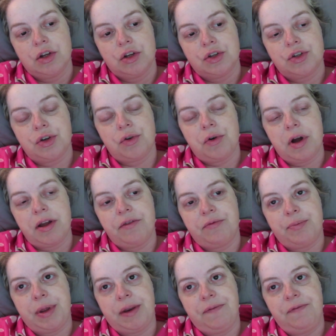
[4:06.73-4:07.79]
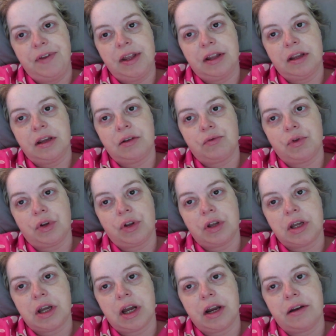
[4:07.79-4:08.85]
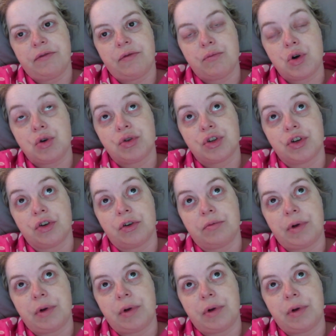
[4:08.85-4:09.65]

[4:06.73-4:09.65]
so I've been feeling really kind of emotional.